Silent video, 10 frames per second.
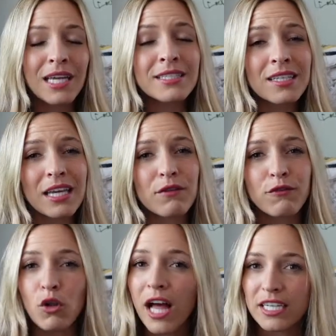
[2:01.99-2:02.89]
until he had
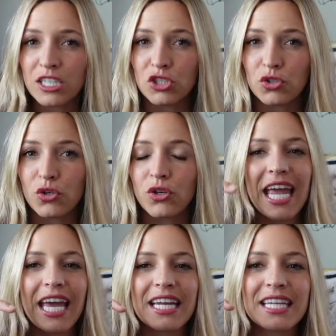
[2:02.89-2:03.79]
full head control,
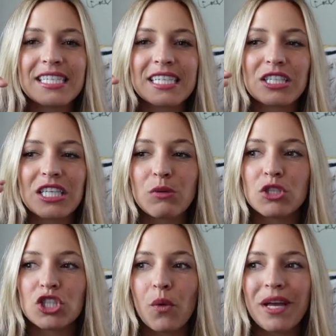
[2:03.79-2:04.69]
and until he was
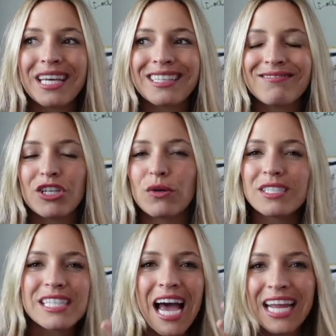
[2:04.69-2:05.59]
showing, you know,
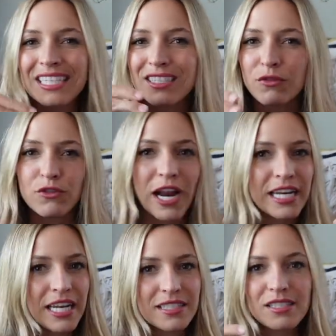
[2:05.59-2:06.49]
signs of
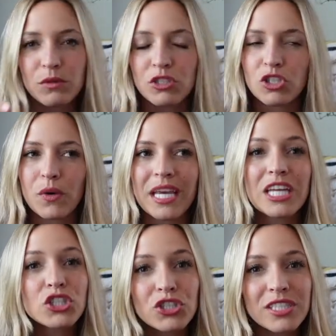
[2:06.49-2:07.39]
readiness. He was showing
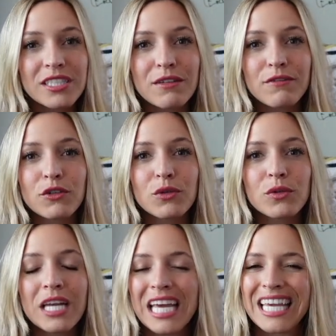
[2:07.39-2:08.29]
interest in
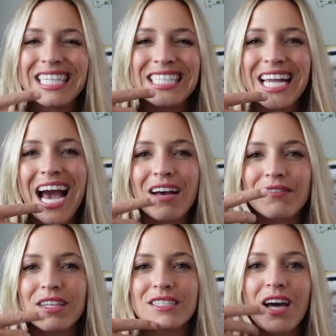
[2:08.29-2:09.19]
food. He didn't
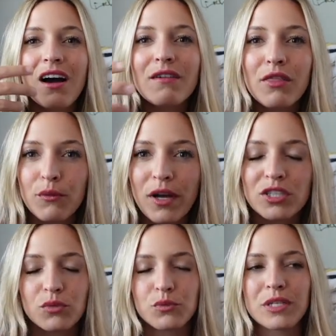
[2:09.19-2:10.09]
have the tongue
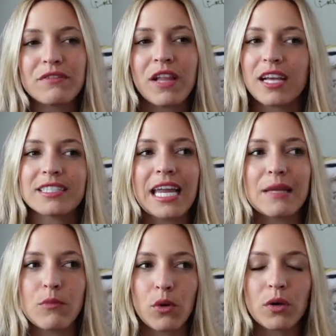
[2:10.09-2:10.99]
thrust reflex
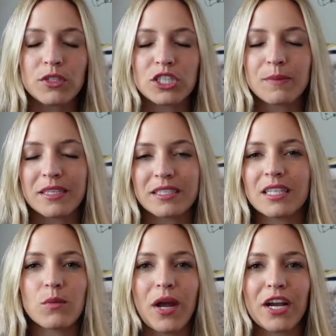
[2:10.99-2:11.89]
anymore, which is
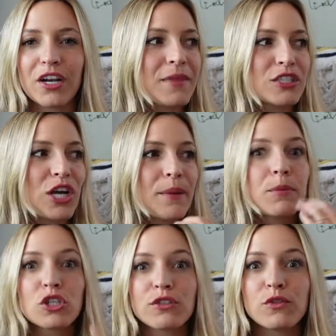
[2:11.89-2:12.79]
basically where they try to
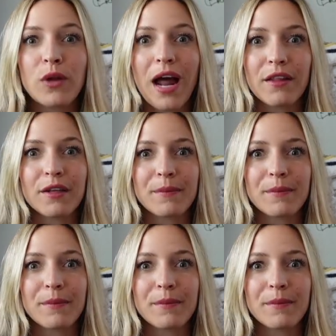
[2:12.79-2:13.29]
push food out of their